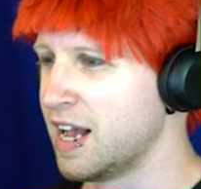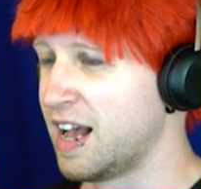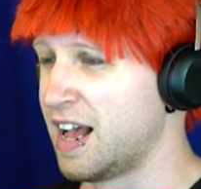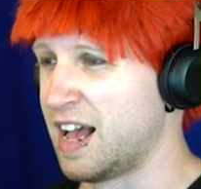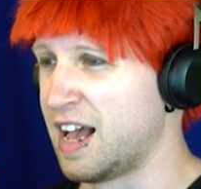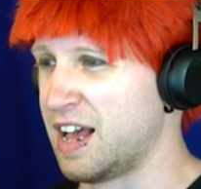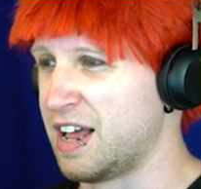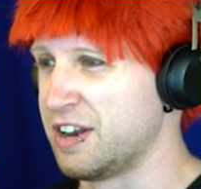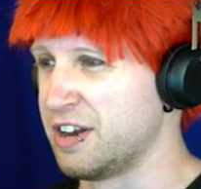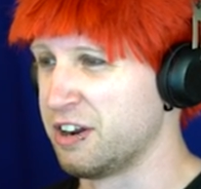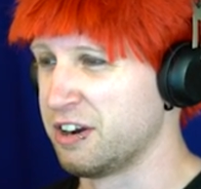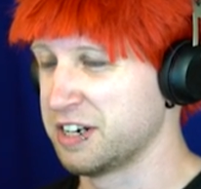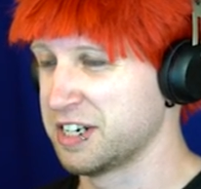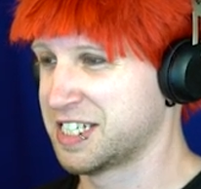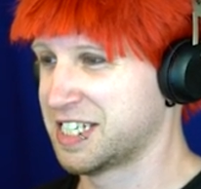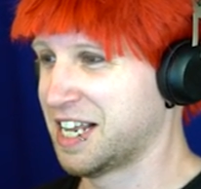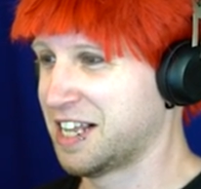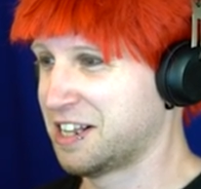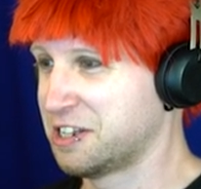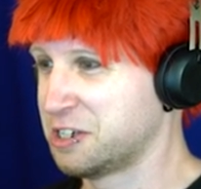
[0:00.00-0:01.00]
Uh, not
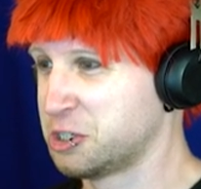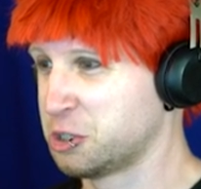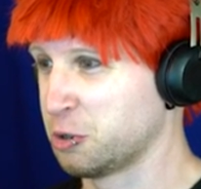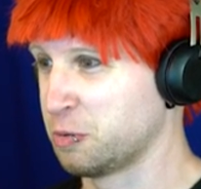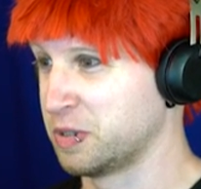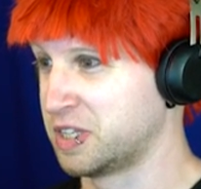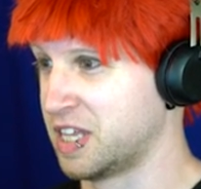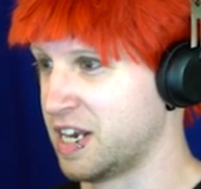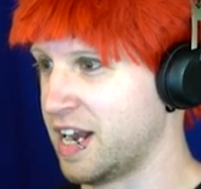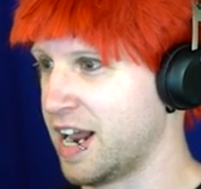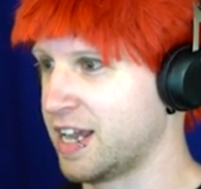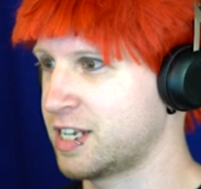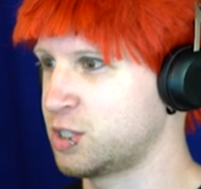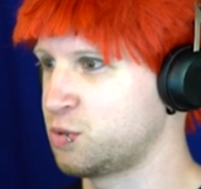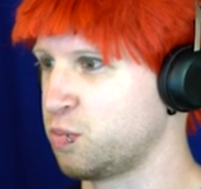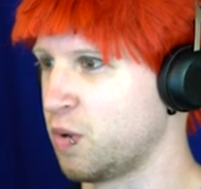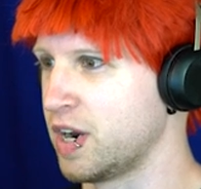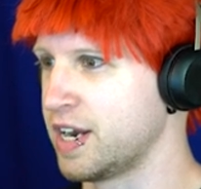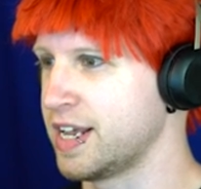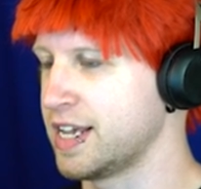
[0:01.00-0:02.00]
exactly sure what the
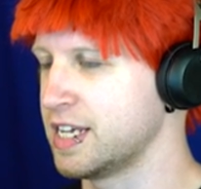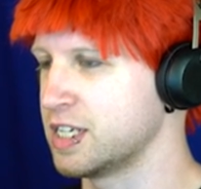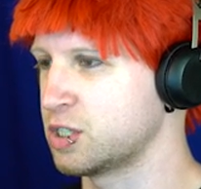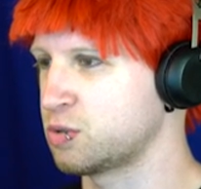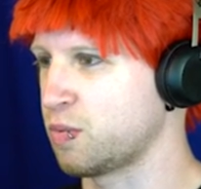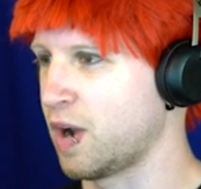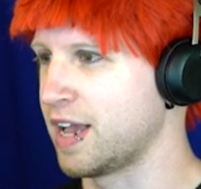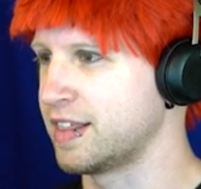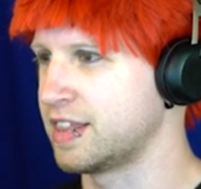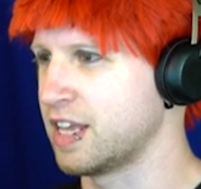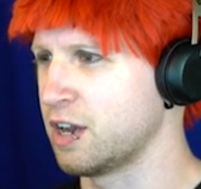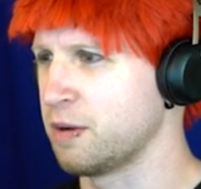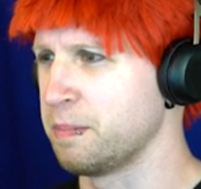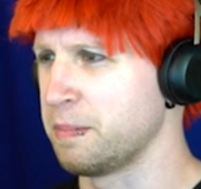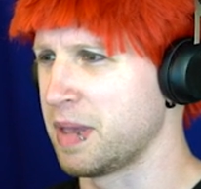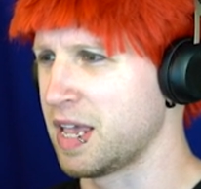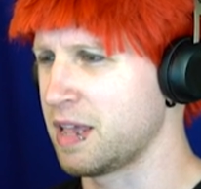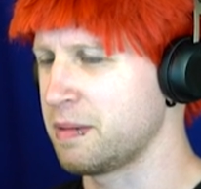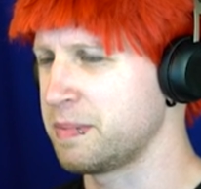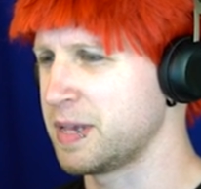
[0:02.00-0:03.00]
next one is right there.
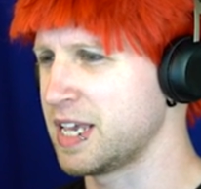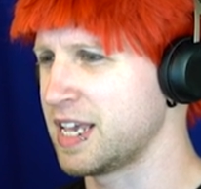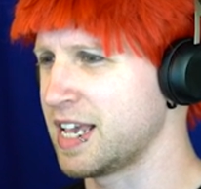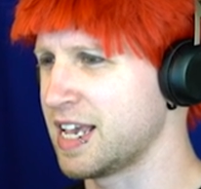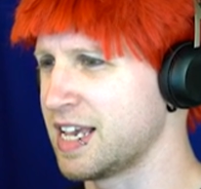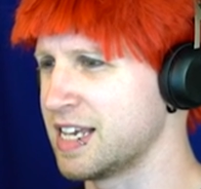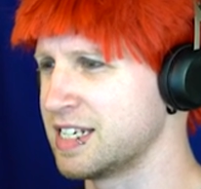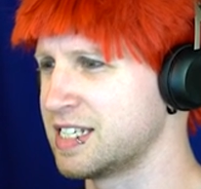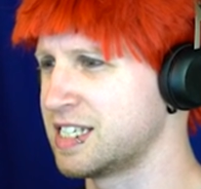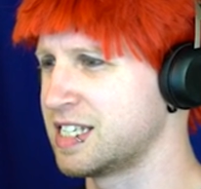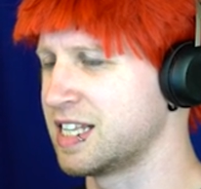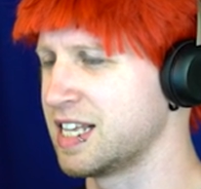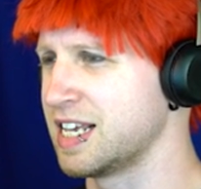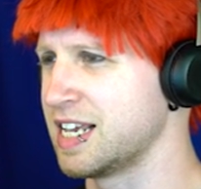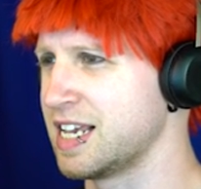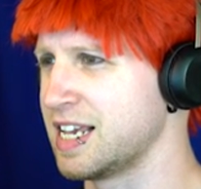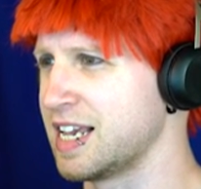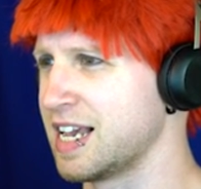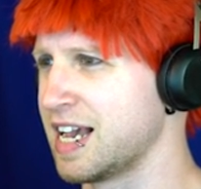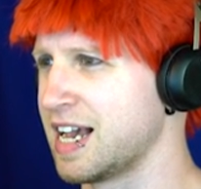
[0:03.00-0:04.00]
Maybe it's
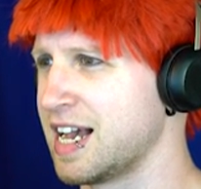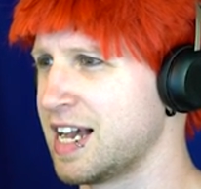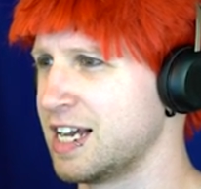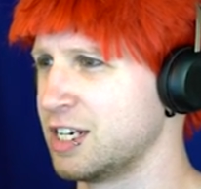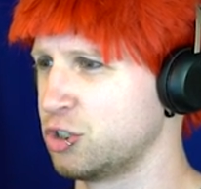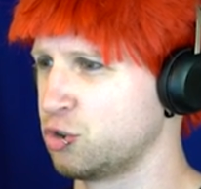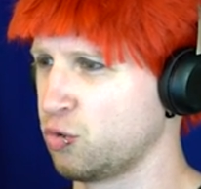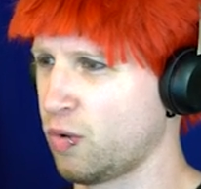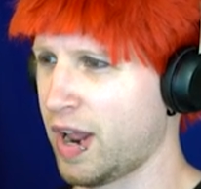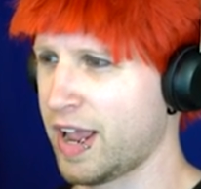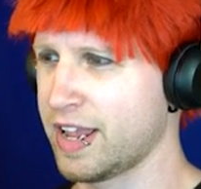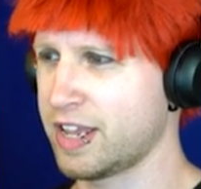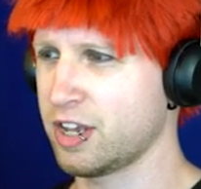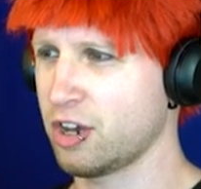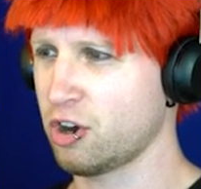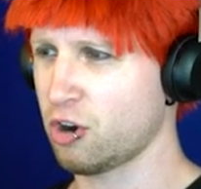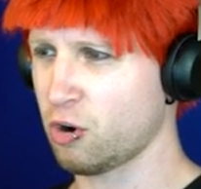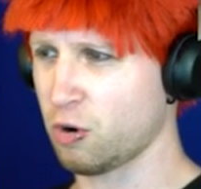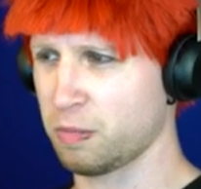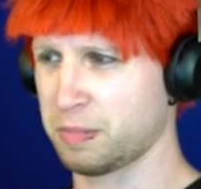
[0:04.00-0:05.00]
the uh,
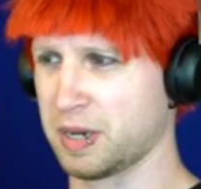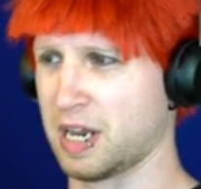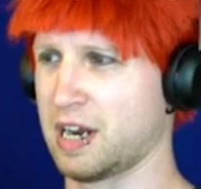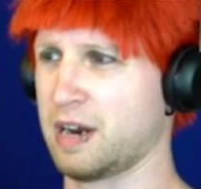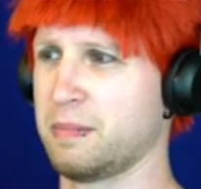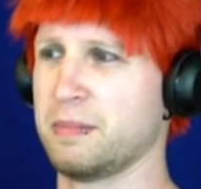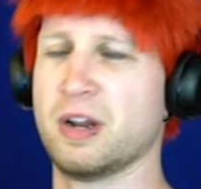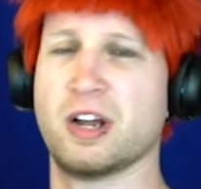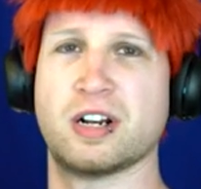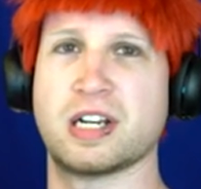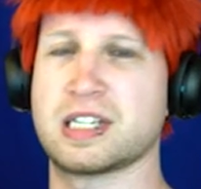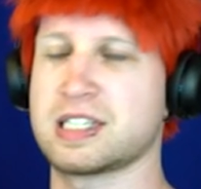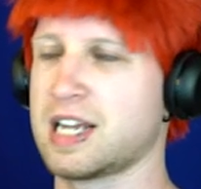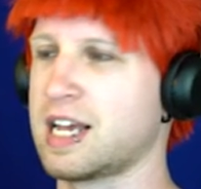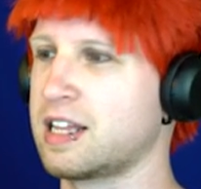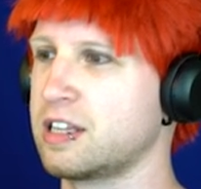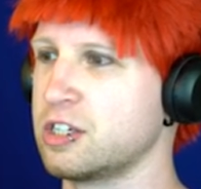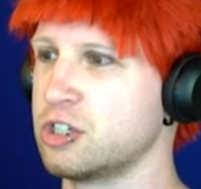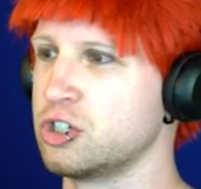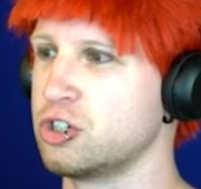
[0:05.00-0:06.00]
Draco, but I'm not
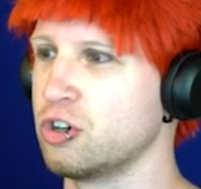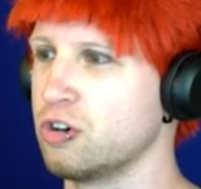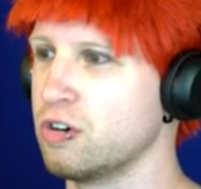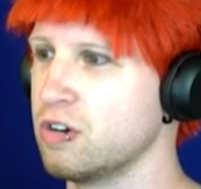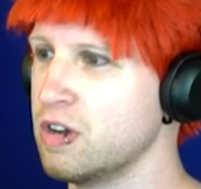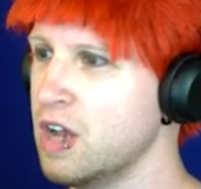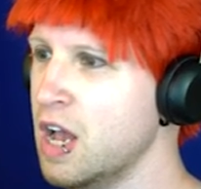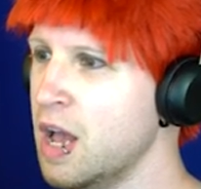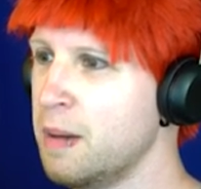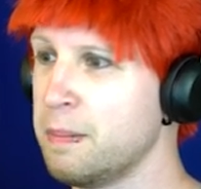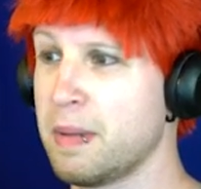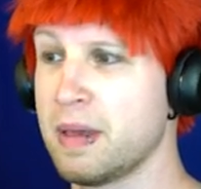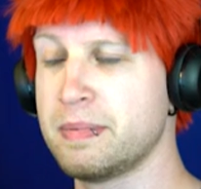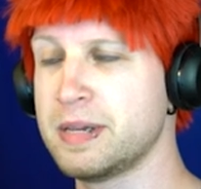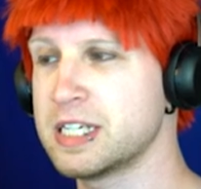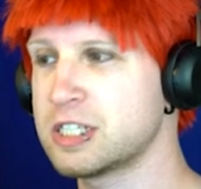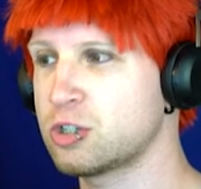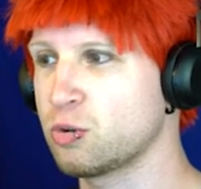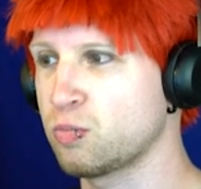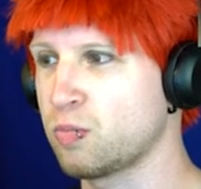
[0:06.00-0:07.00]
exactly sure.
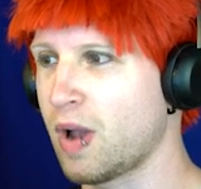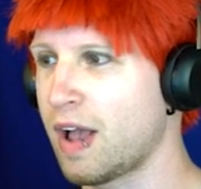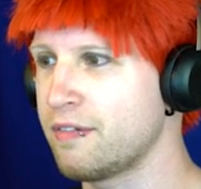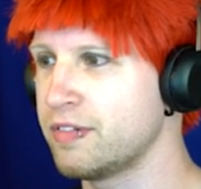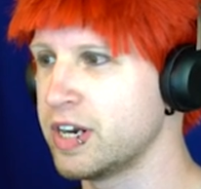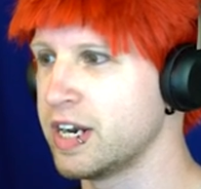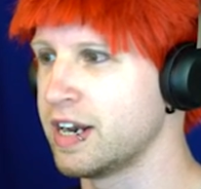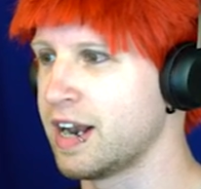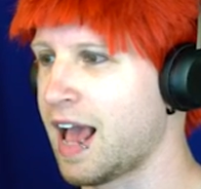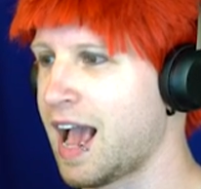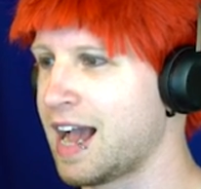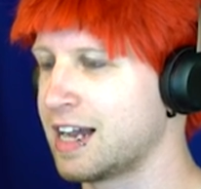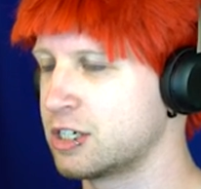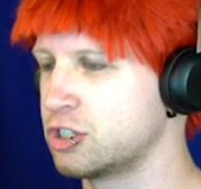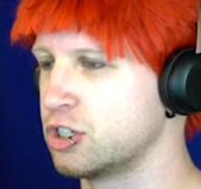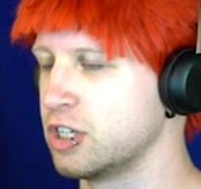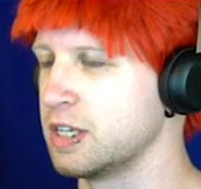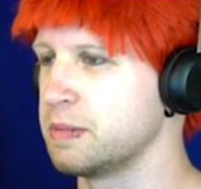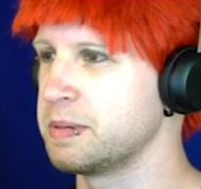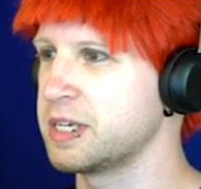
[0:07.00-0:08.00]
Maybe it's the Revenant,
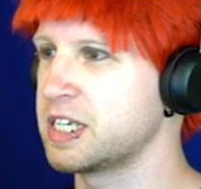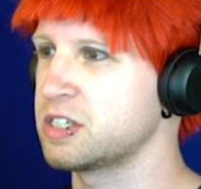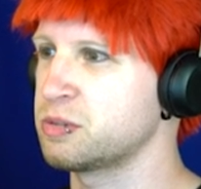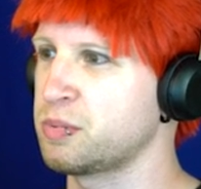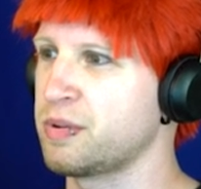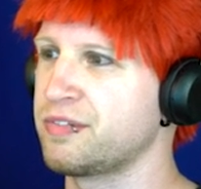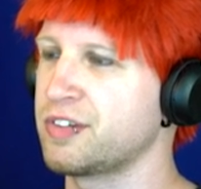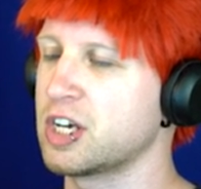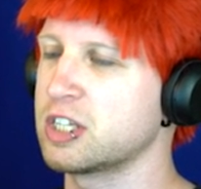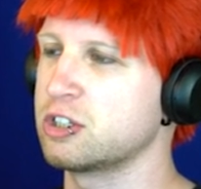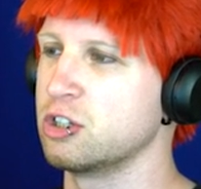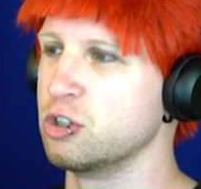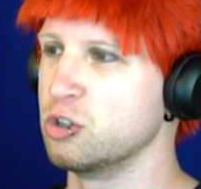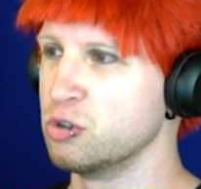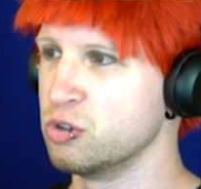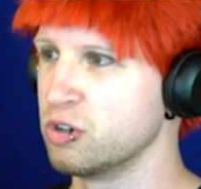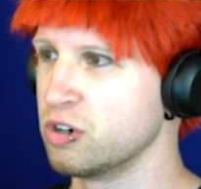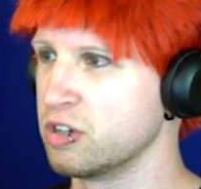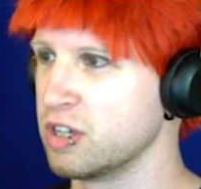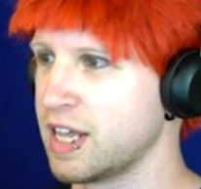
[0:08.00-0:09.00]
actually, because we've got the
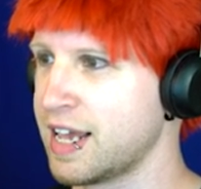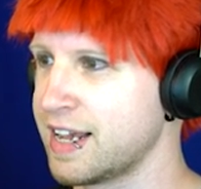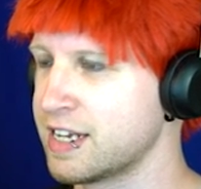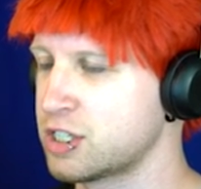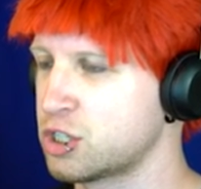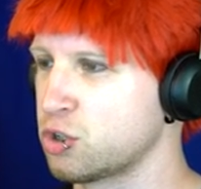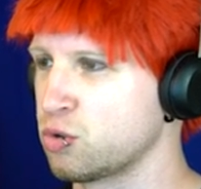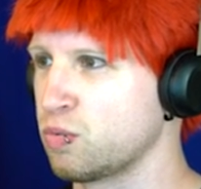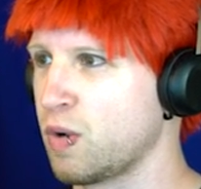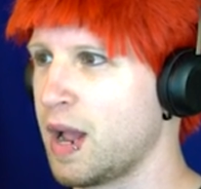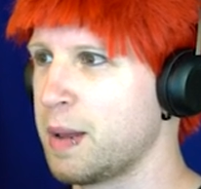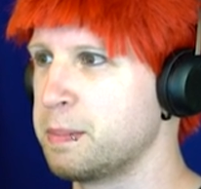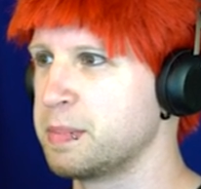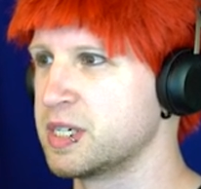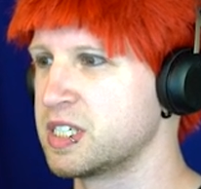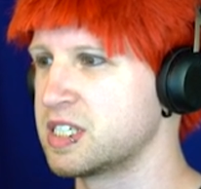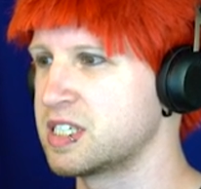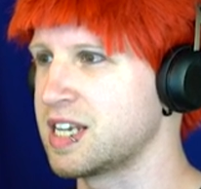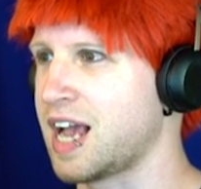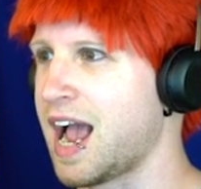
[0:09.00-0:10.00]
Lunar Lancer right
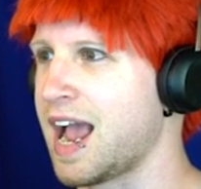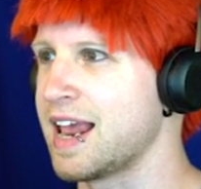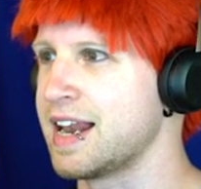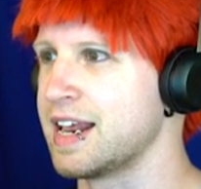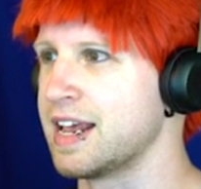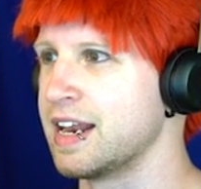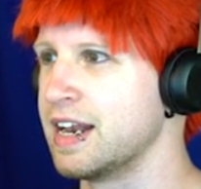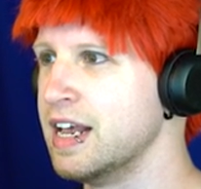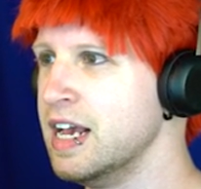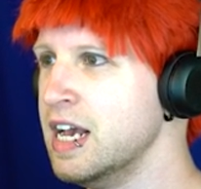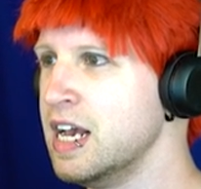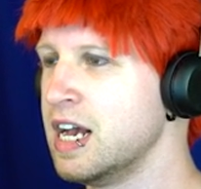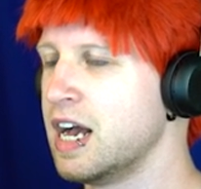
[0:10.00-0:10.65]
beside it.